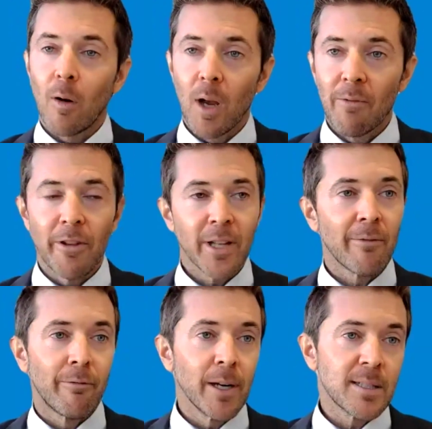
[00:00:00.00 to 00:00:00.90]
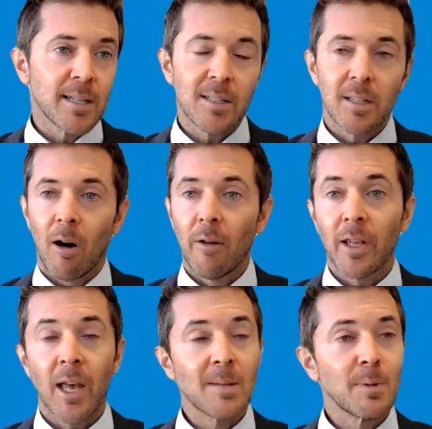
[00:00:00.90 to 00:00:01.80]
Everything I've read says the
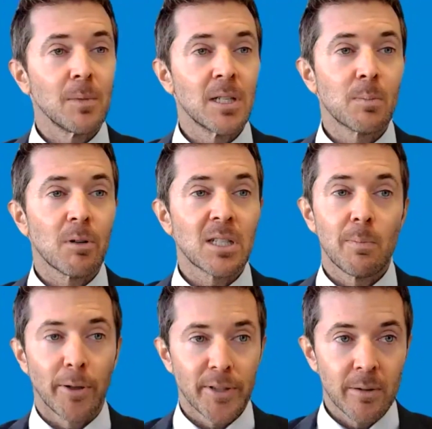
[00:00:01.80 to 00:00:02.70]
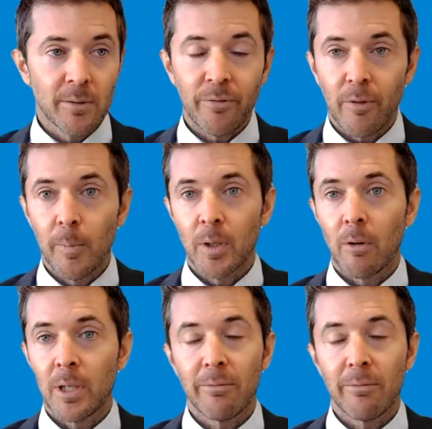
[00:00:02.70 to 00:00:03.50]
halving is supposed to be positive for Bitcoin.